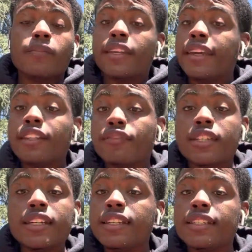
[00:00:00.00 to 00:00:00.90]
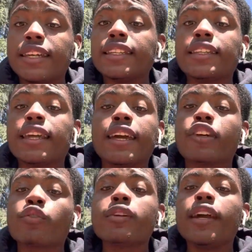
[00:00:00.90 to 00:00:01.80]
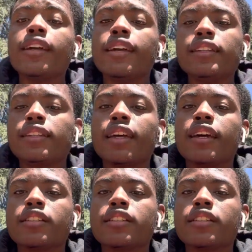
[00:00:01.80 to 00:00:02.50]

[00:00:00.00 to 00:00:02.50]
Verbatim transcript: NFTs, anything, create anything.